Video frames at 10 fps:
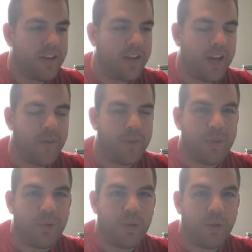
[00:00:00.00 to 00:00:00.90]
how many
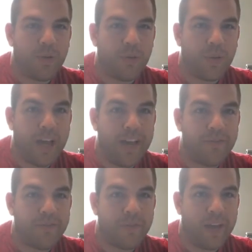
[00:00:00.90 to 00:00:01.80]
people go through
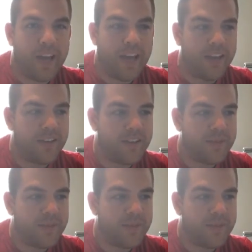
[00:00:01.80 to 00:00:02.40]
life and